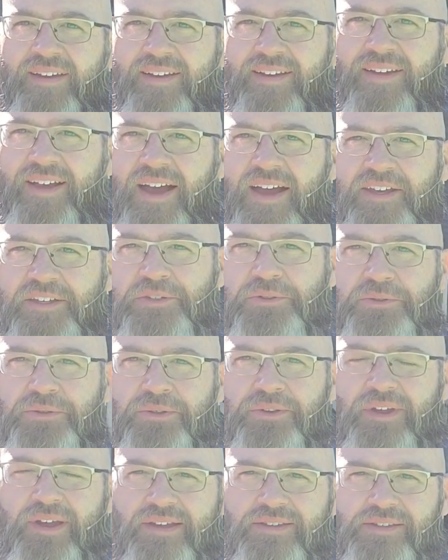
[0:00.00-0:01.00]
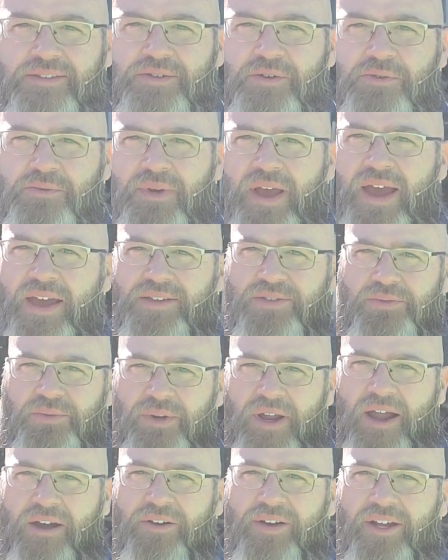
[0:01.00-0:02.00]
Hi, you old Kansas Home guys. We're
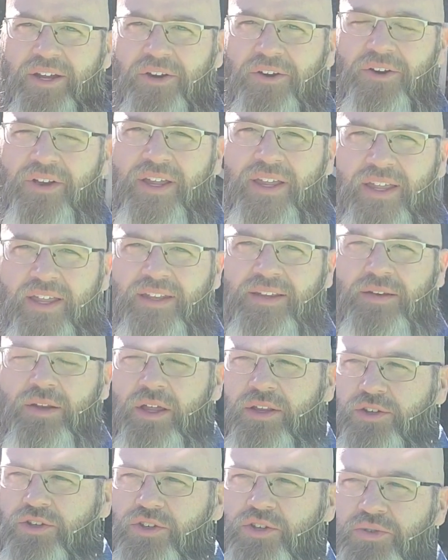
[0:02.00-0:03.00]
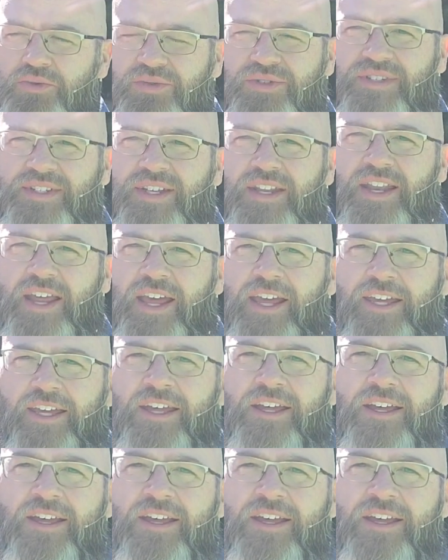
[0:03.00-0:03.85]
out here in Newton today.